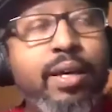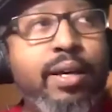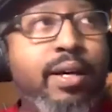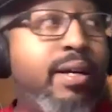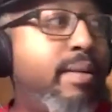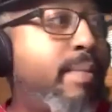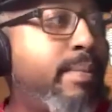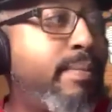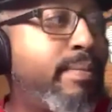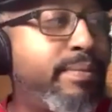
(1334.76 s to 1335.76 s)
a lot of people
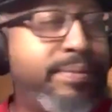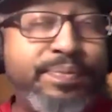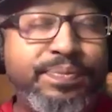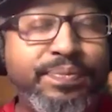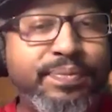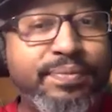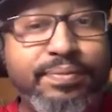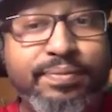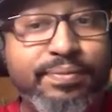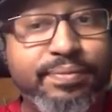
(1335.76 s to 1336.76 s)
I heard are leaving
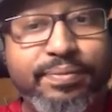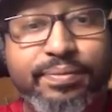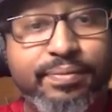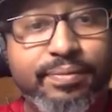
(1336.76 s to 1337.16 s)
LA, that